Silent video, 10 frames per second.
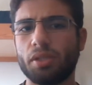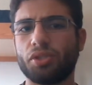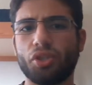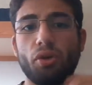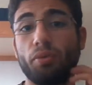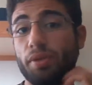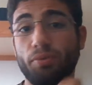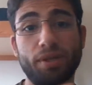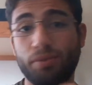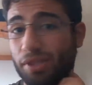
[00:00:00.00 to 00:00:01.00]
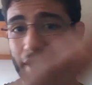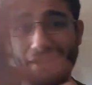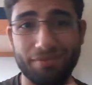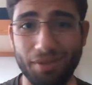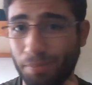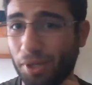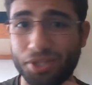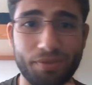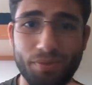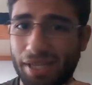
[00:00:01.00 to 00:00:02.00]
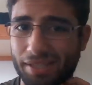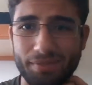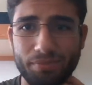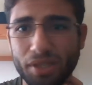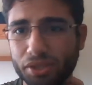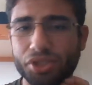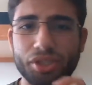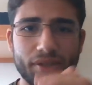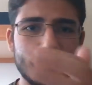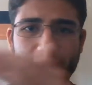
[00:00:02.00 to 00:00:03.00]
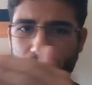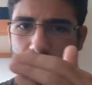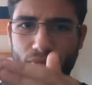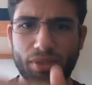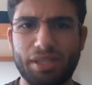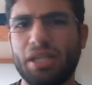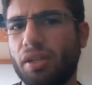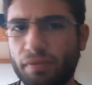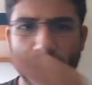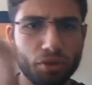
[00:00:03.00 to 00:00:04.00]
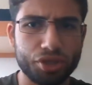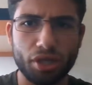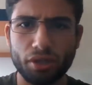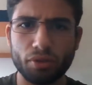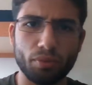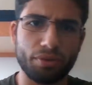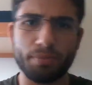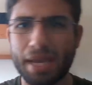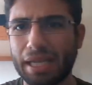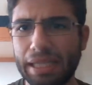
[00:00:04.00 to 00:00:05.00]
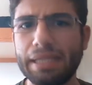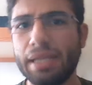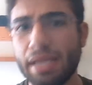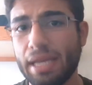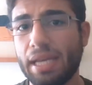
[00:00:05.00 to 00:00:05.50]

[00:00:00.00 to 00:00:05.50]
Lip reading: So we really have a bunch where we got subduction, we got convergent on the north mainly,